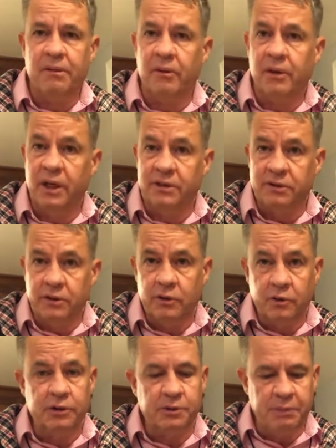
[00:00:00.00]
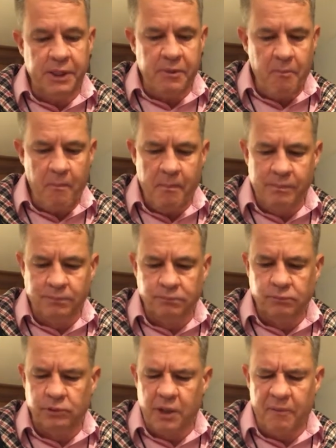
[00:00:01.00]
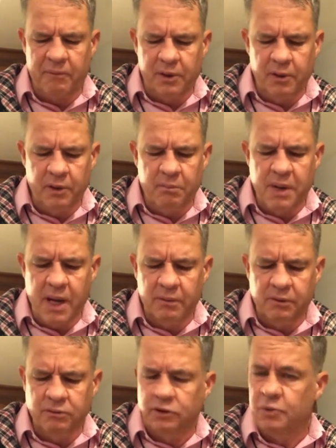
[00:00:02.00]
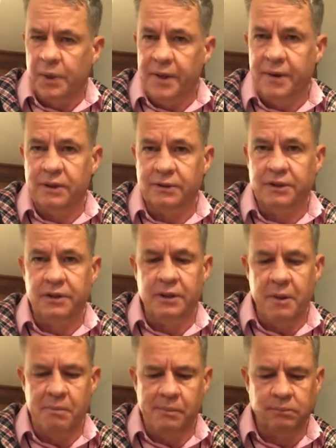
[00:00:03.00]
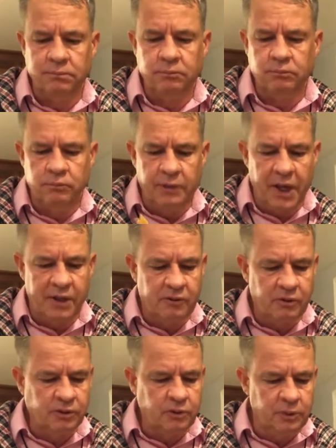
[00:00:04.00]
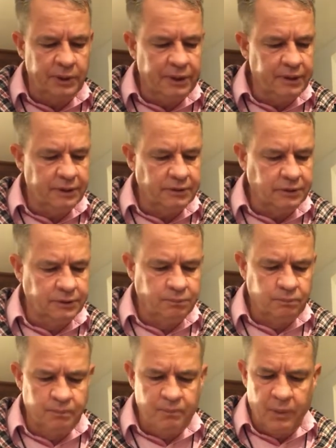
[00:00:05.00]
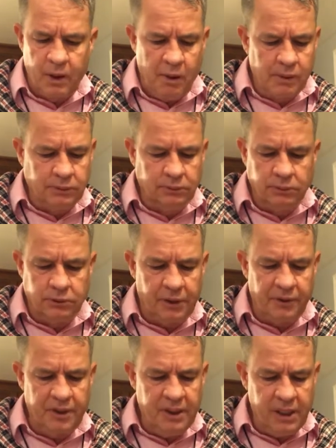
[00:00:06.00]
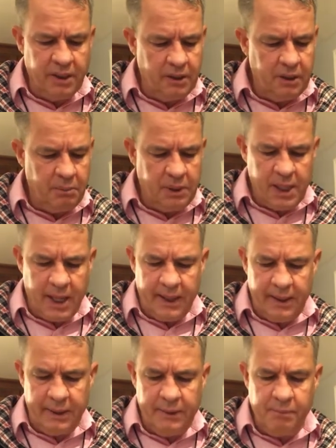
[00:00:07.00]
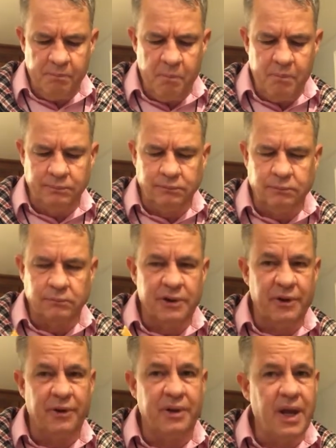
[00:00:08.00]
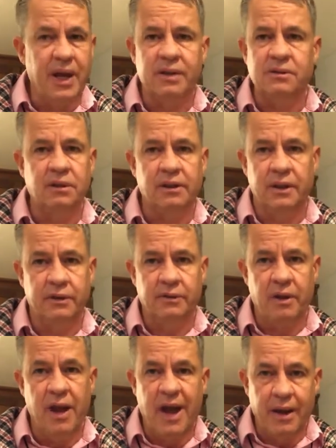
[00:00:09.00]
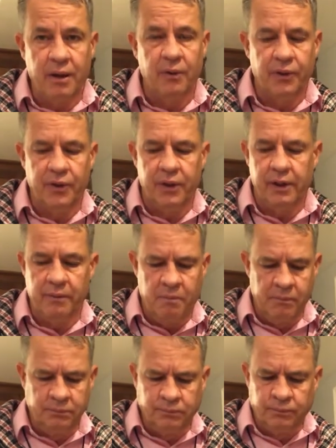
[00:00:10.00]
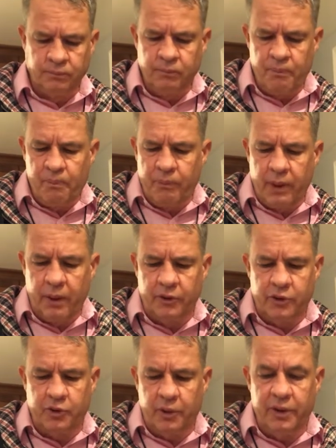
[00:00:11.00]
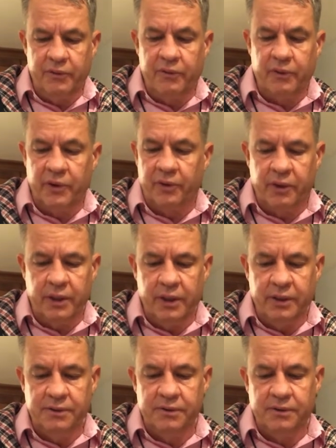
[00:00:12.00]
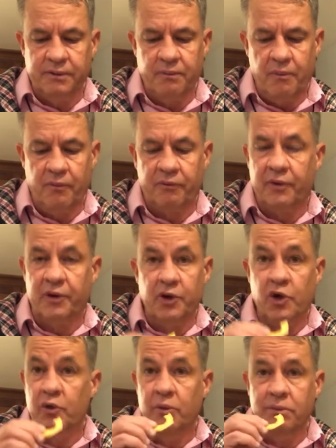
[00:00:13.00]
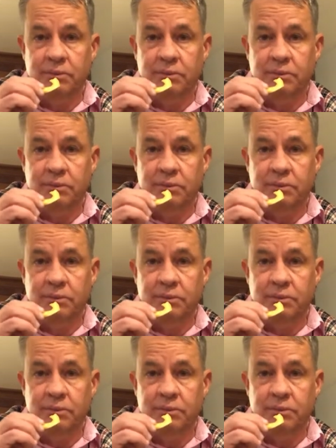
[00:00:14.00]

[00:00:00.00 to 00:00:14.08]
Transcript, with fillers: They're nice and crispy have a good amount of sweetness in them, natural sweetness, nothing needed to be added. They're an excellent, healthy treat for your kids, for you.